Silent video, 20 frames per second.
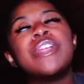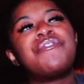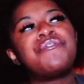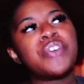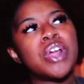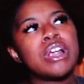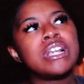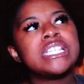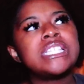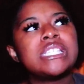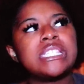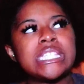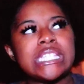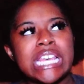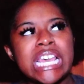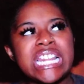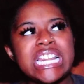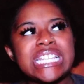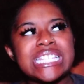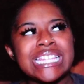first
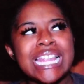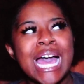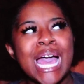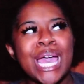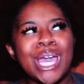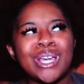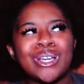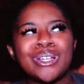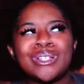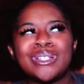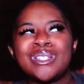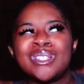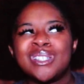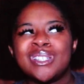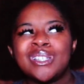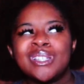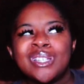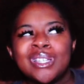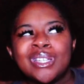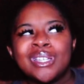scent is like,
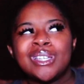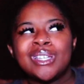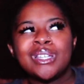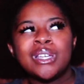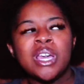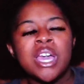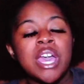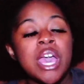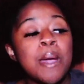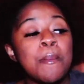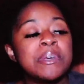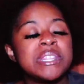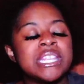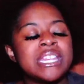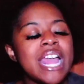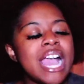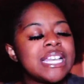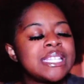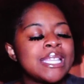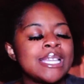but the
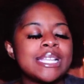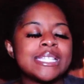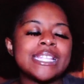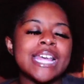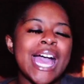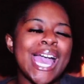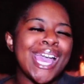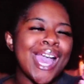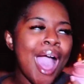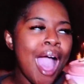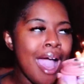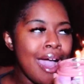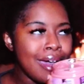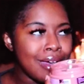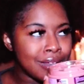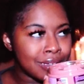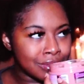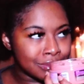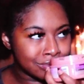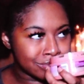next scent is like,
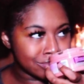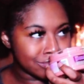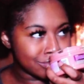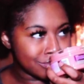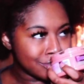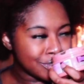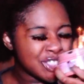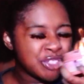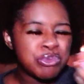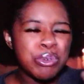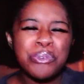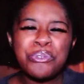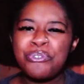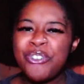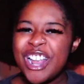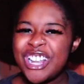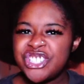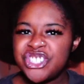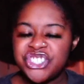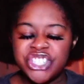oh,
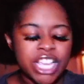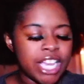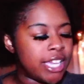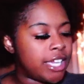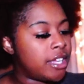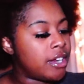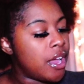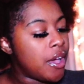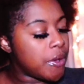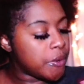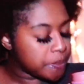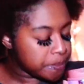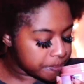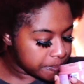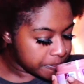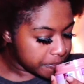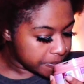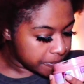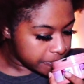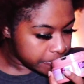refreshing, you know?
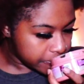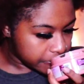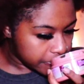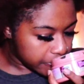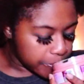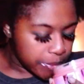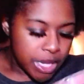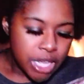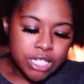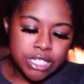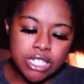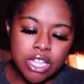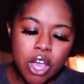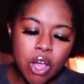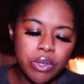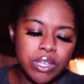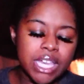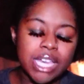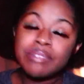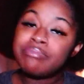
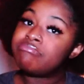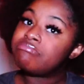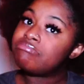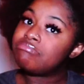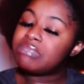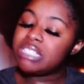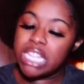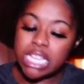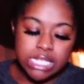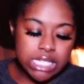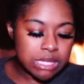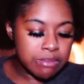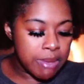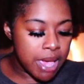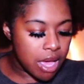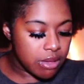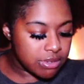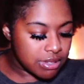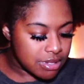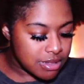So this
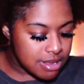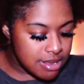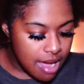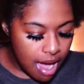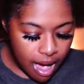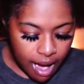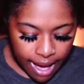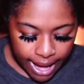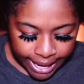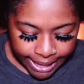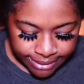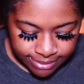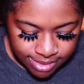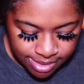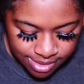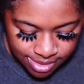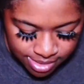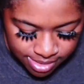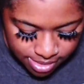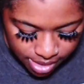smells
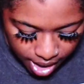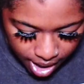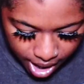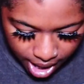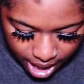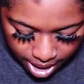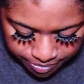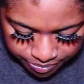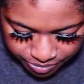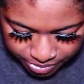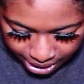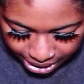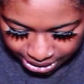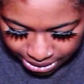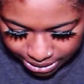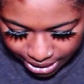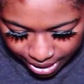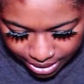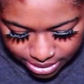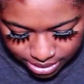nice. I
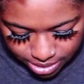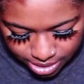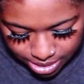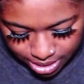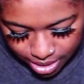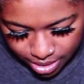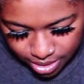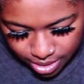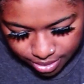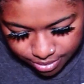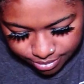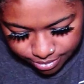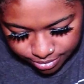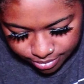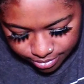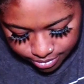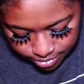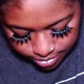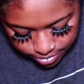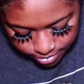think is that it?
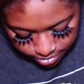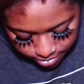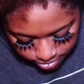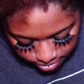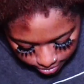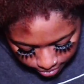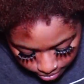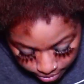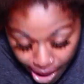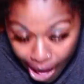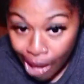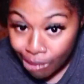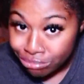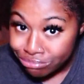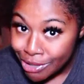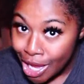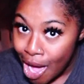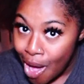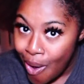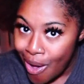Oh,
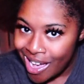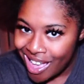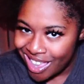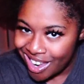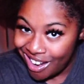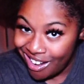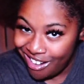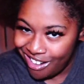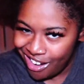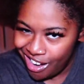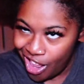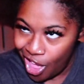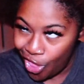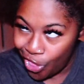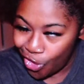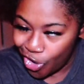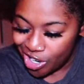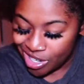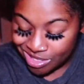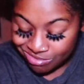no, I got
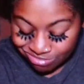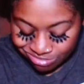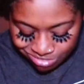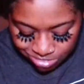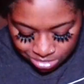another.